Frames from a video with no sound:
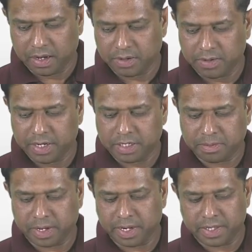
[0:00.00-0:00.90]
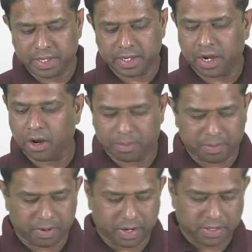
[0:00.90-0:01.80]
to display the
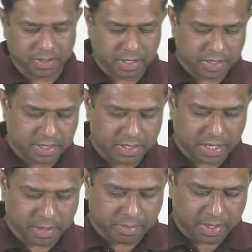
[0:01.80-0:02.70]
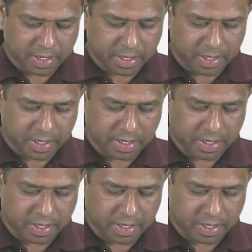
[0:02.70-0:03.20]
output, right? So then this can be